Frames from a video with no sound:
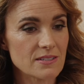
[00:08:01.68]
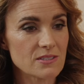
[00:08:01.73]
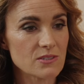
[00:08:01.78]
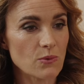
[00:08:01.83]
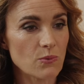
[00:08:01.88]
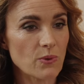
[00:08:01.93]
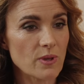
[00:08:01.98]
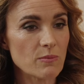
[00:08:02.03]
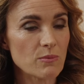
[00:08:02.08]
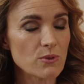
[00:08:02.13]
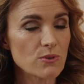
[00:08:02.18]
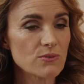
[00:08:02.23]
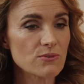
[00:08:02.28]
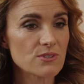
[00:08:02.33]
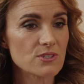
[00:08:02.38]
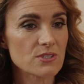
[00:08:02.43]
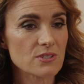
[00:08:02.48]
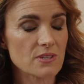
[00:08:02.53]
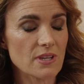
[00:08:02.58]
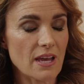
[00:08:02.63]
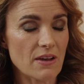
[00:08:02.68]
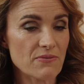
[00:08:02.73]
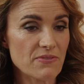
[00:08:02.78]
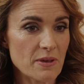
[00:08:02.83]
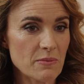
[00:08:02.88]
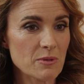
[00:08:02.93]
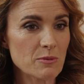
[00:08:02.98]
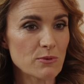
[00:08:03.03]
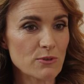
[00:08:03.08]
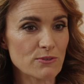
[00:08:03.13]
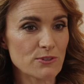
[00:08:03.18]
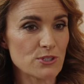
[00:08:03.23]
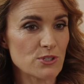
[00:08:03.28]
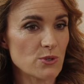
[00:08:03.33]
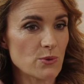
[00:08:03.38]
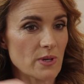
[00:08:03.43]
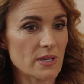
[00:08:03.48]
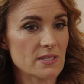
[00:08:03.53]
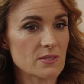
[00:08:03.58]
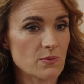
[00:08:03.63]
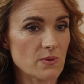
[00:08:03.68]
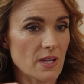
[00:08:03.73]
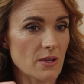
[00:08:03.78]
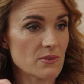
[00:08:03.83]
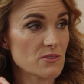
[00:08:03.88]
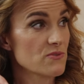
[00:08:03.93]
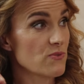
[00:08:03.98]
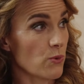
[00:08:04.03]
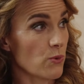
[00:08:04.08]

So we moved, our family moved to the U.S. when I was